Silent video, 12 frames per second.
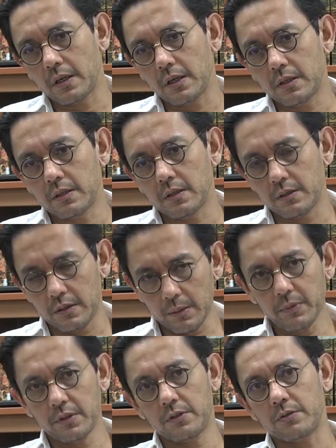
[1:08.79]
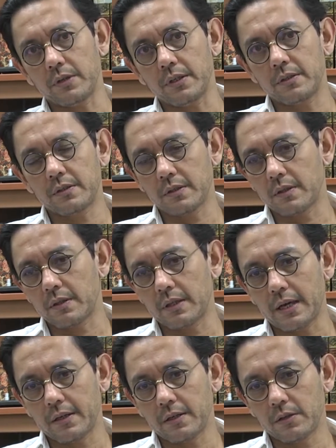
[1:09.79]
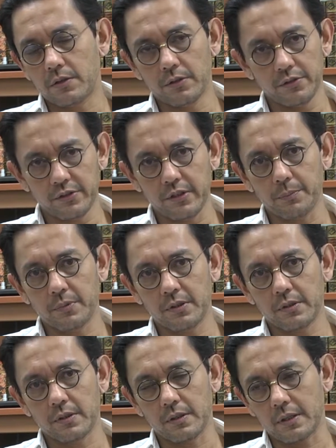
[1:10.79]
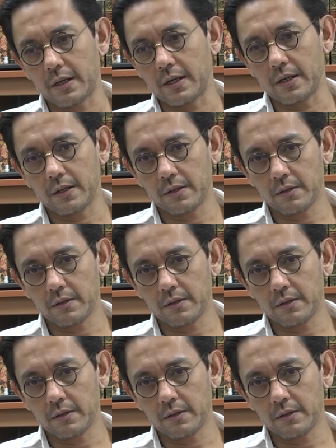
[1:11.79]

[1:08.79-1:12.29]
it demonstrates that concepts that are